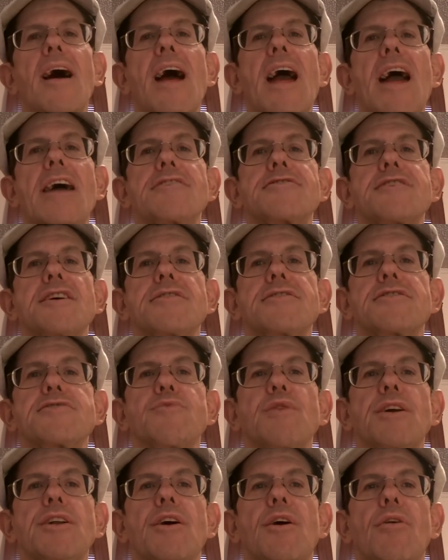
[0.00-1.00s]
And since, as
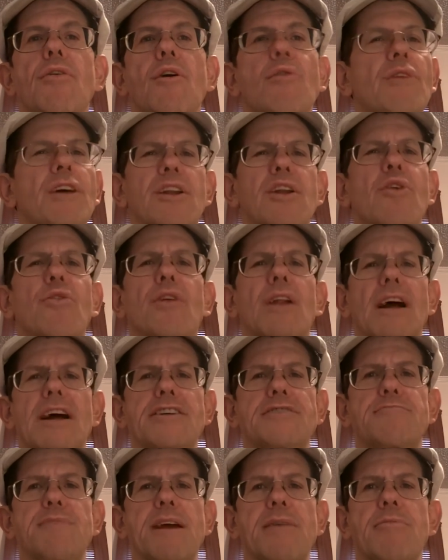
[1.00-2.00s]
we know, only
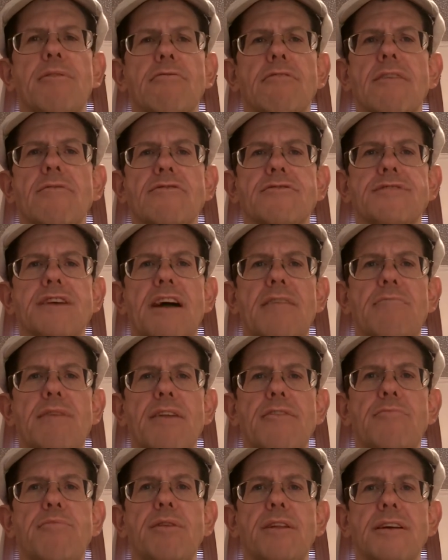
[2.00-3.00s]
low-class people are ever stopped
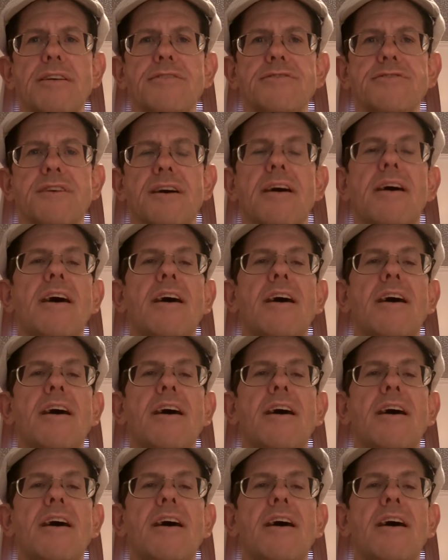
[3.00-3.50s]
by the police,